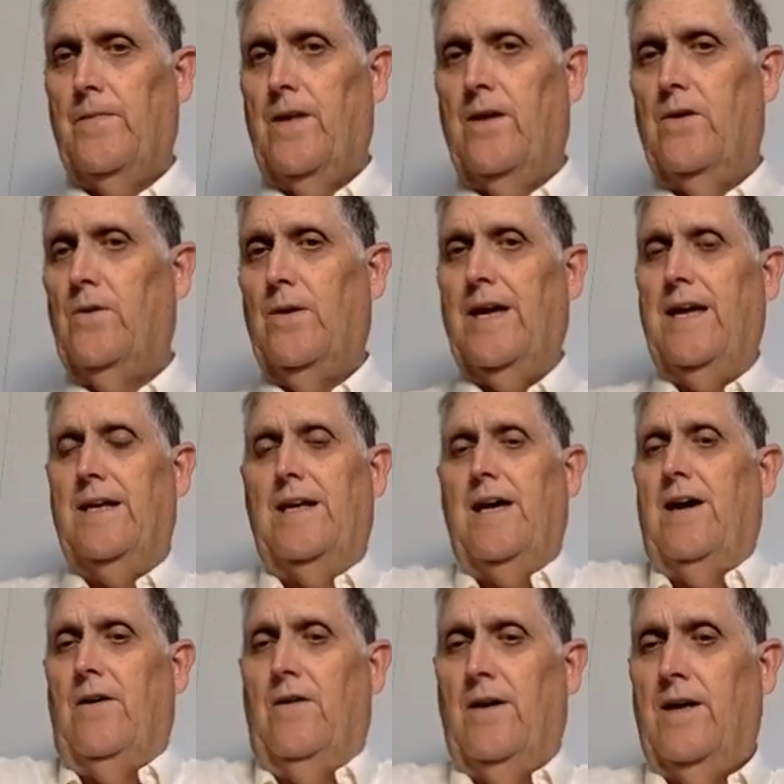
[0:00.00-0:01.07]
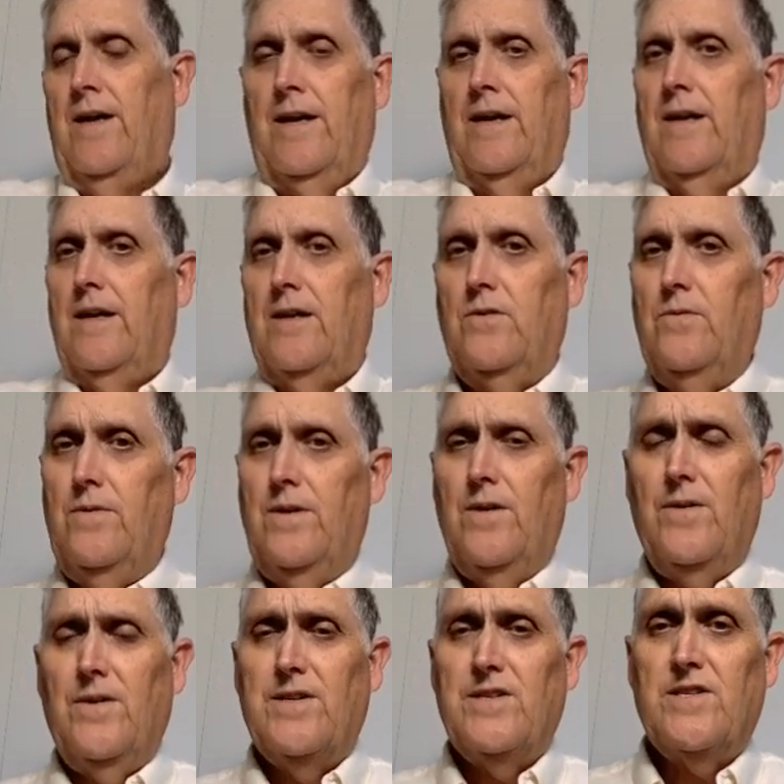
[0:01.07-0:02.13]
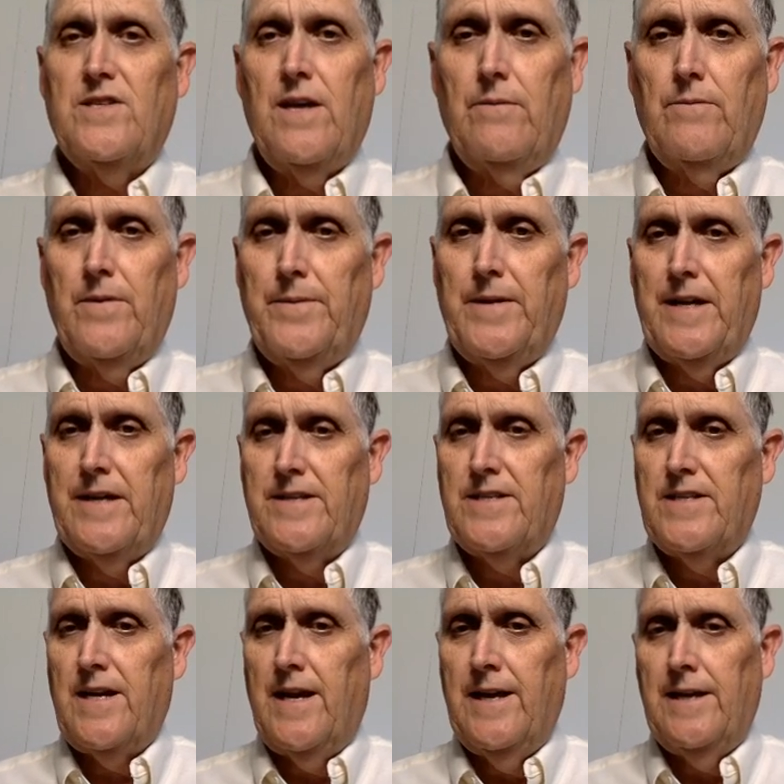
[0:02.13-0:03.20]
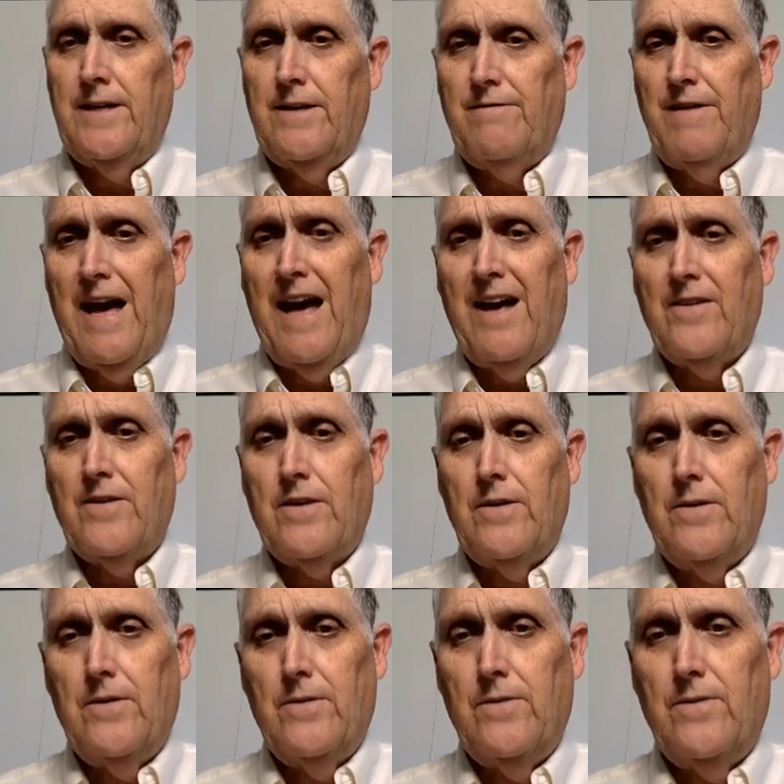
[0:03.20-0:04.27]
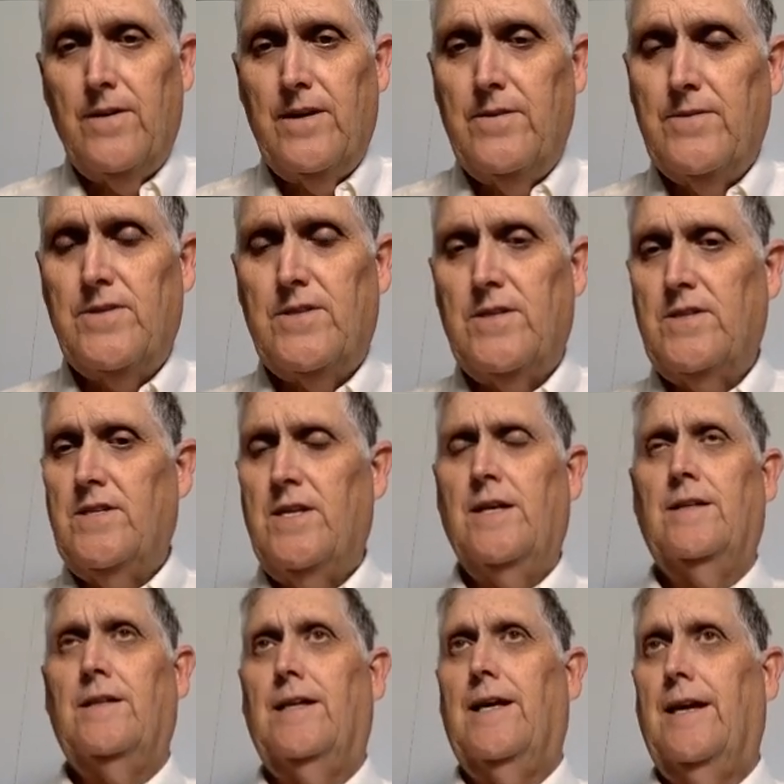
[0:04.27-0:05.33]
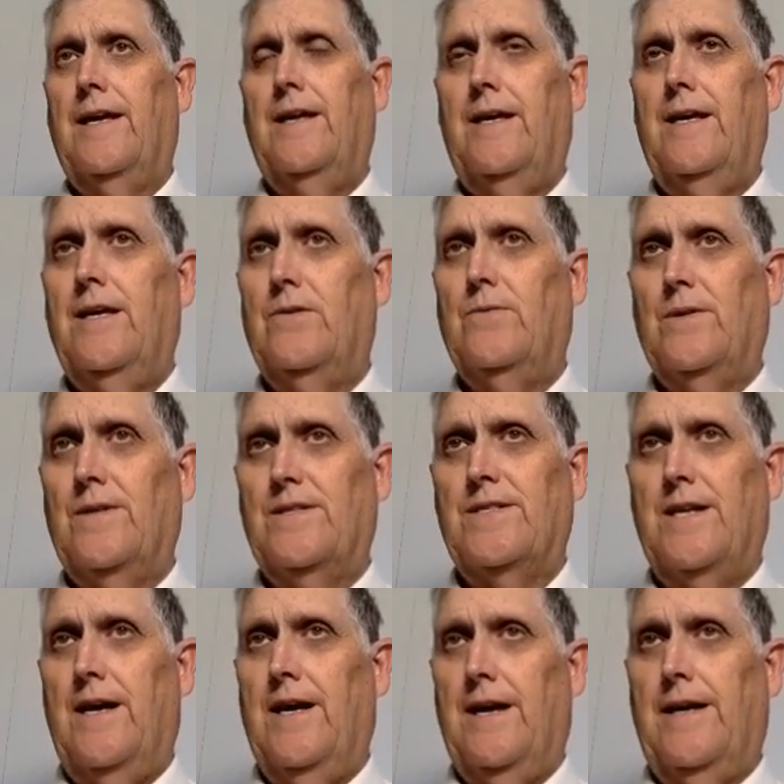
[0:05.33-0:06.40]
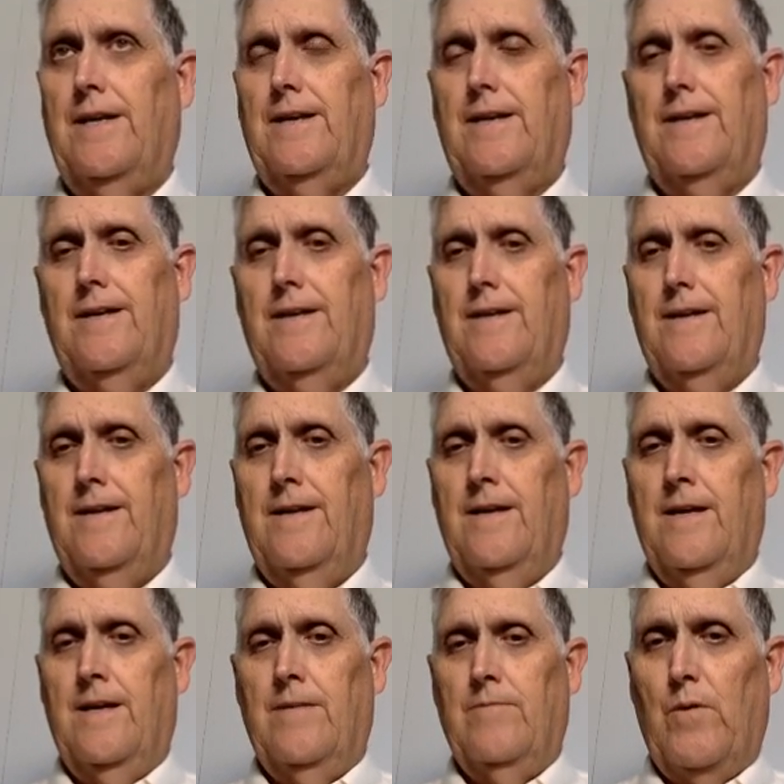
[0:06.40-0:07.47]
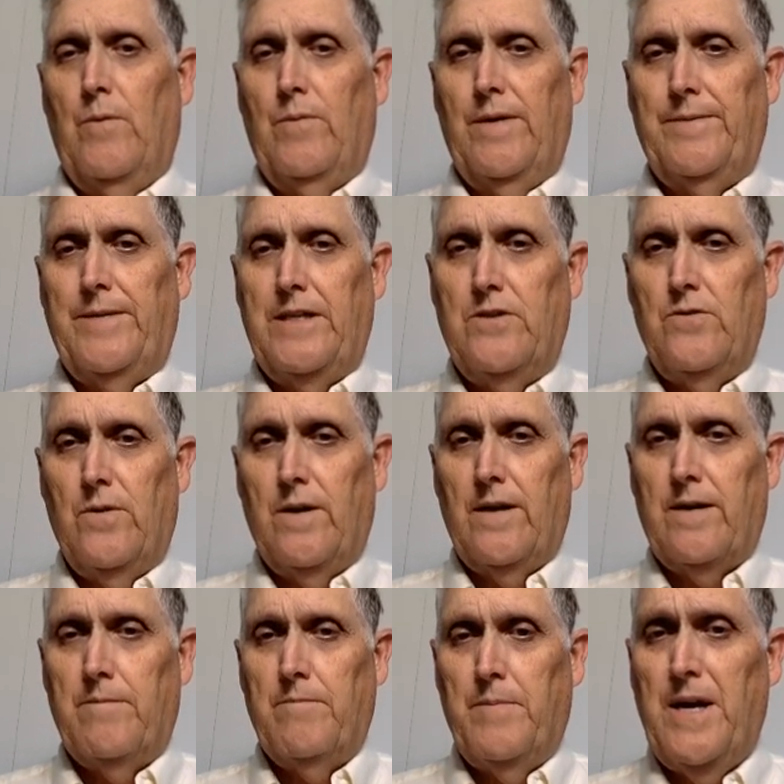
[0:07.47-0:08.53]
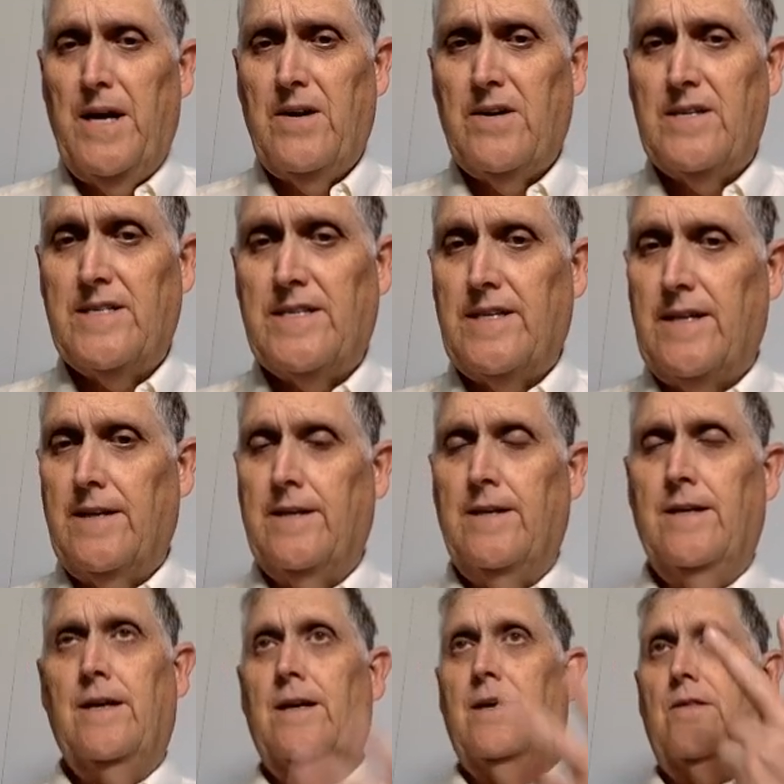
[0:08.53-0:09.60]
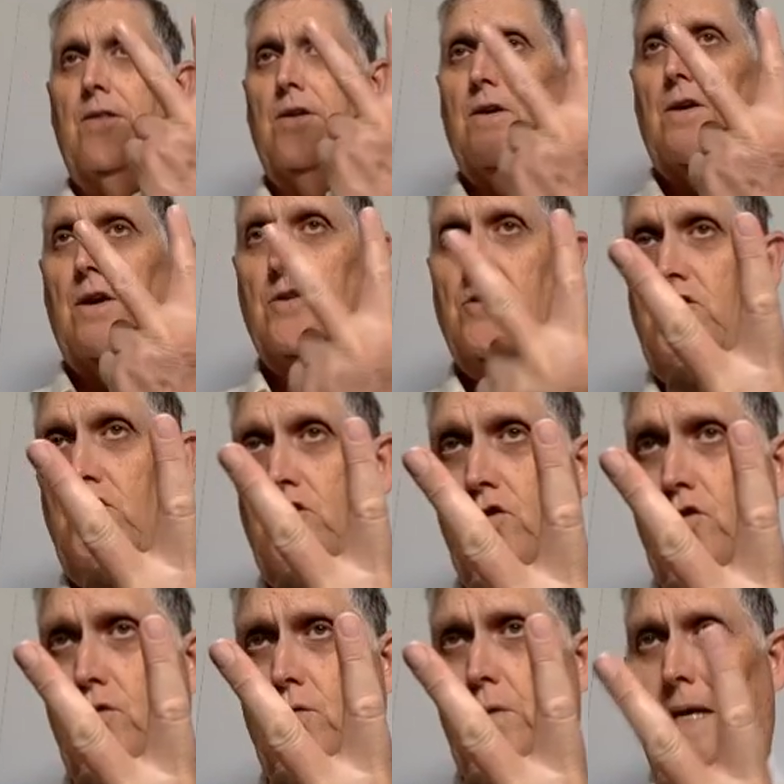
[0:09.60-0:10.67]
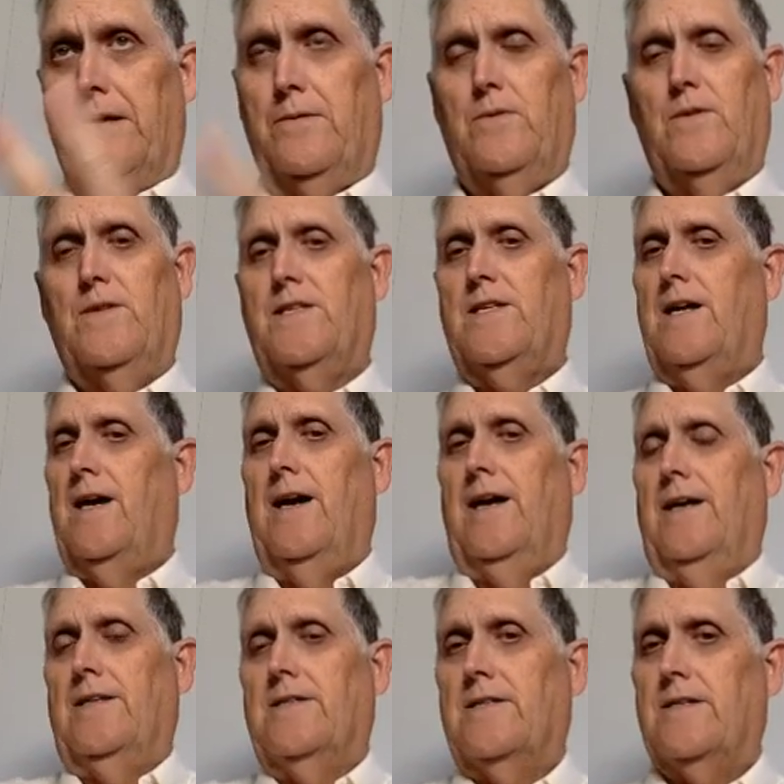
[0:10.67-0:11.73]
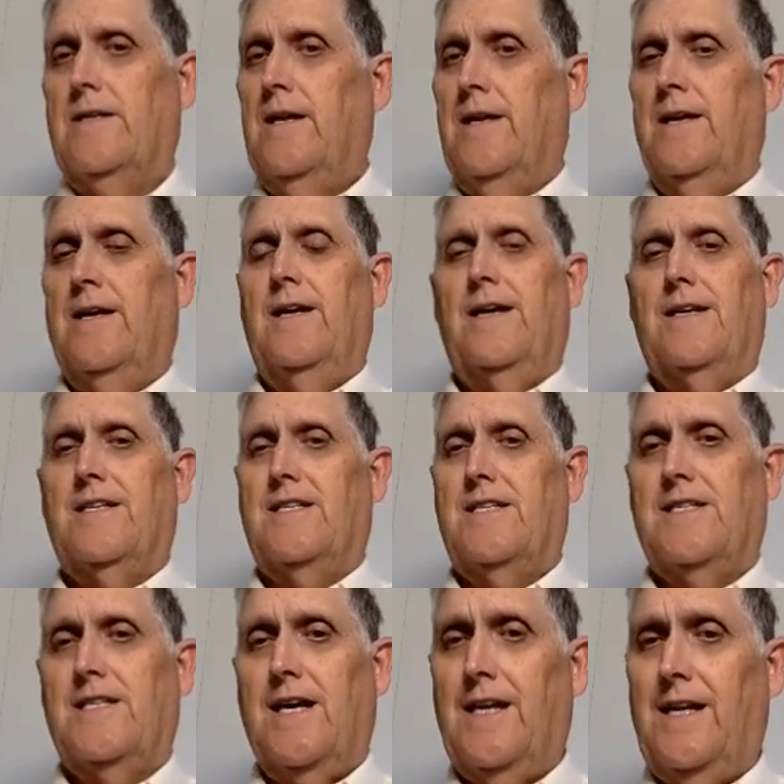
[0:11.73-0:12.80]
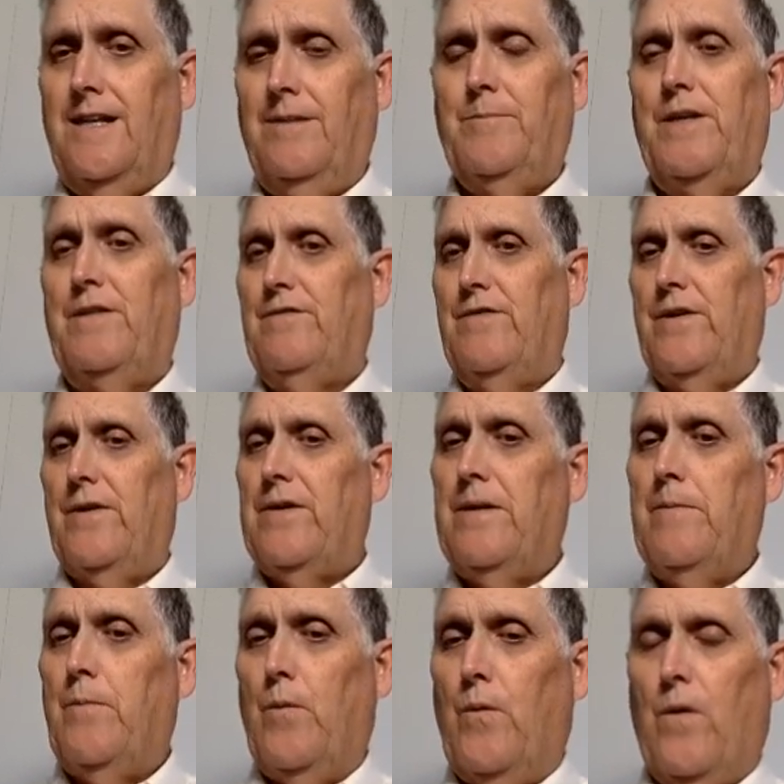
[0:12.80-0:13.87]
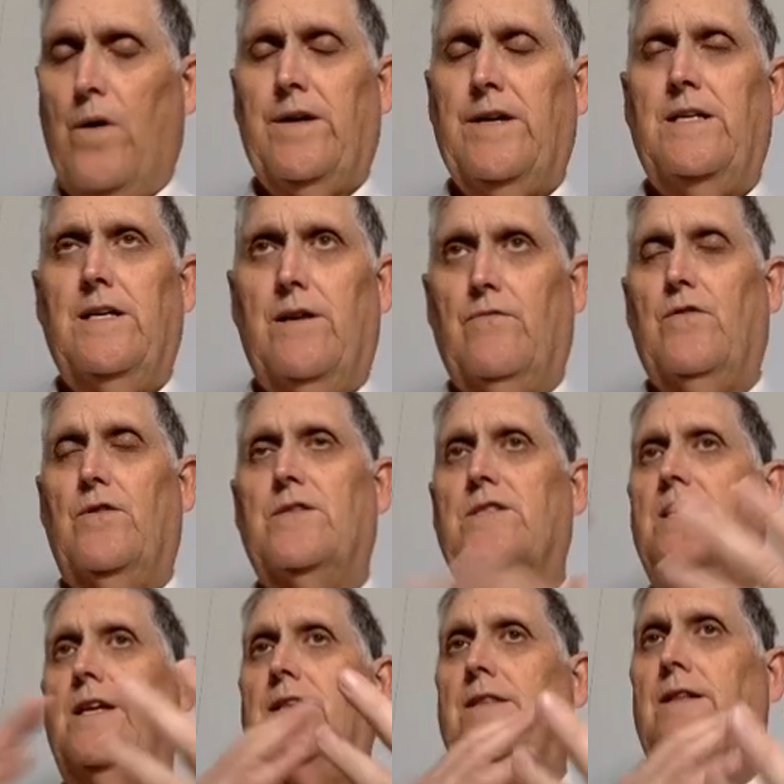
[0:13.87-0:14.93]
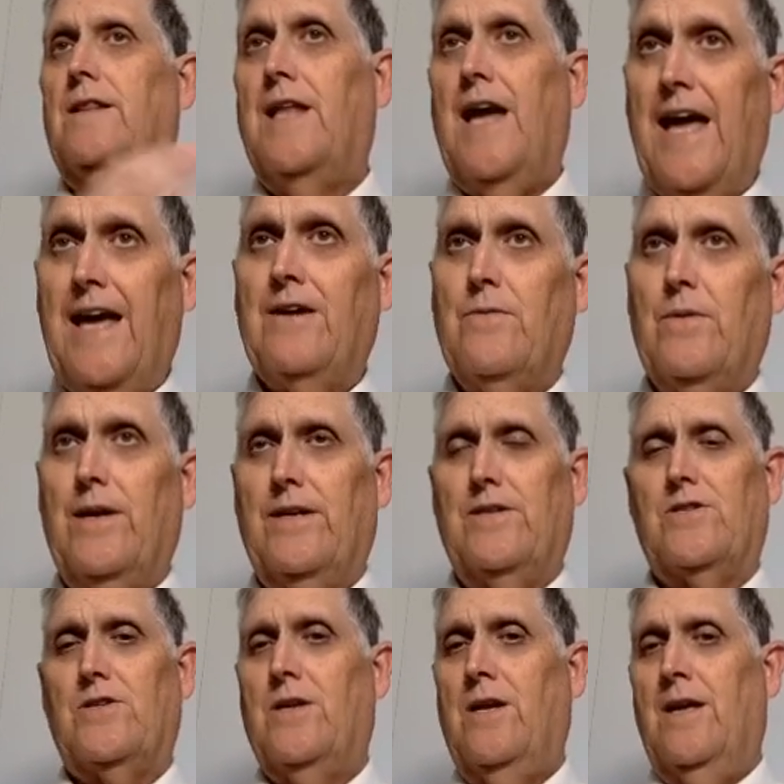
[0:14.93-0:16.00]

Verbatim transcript: Okay, now, you notice that when we assigned a value, we used a single equal sign. But when we do a comparison, there are two equal signs. Subtle but very important difference in the language.